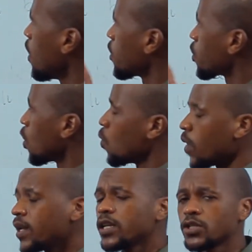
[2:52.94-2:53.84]
So
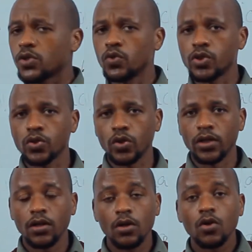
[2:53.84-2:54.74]
what is good soil?
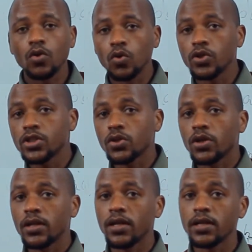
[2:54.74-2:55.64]
Good
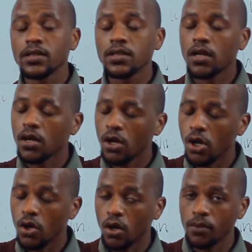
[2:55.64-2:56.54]
soil is
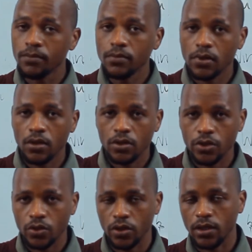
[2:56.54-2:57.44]
loam
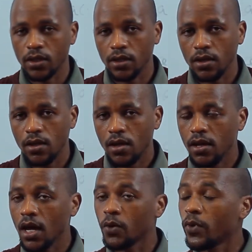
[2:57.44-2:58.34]
soil.
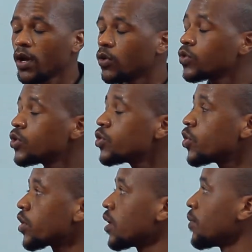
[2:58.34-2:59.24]
Now, we are going to
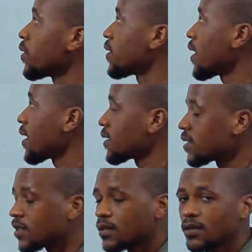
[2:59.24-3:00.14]
talk about
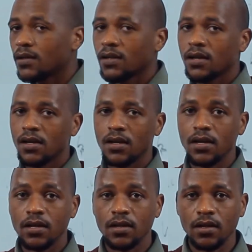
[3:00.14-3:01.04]
that in